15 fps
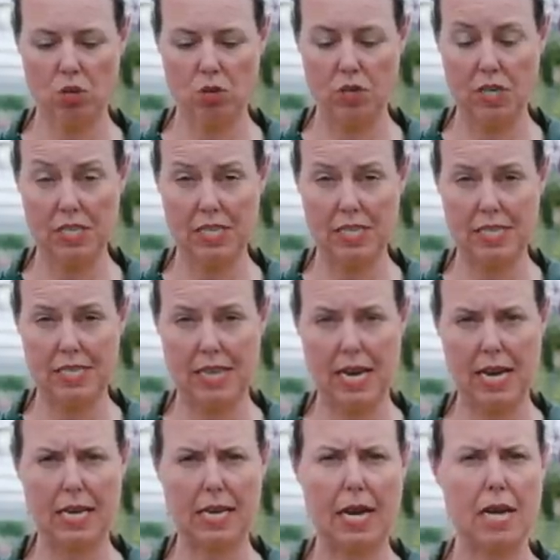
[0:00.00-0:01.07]
You need to
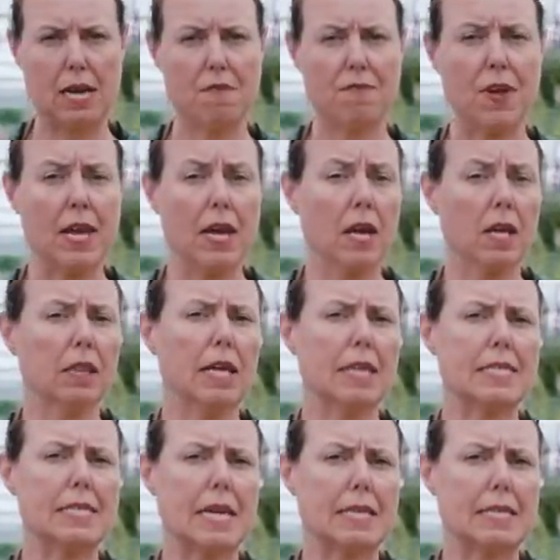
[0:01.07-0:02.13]
dig kind of,
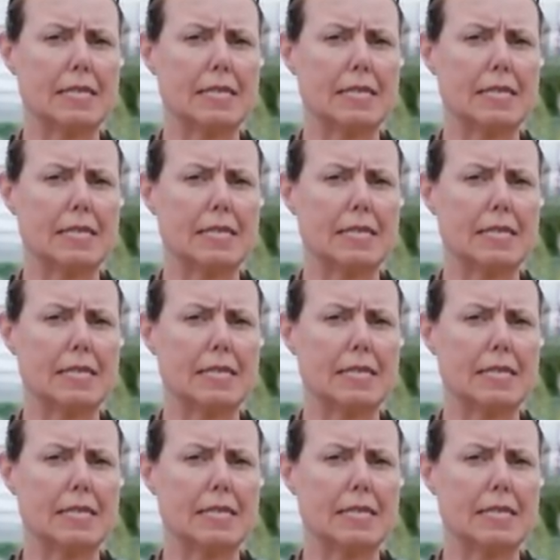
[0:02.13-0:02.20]
let's say,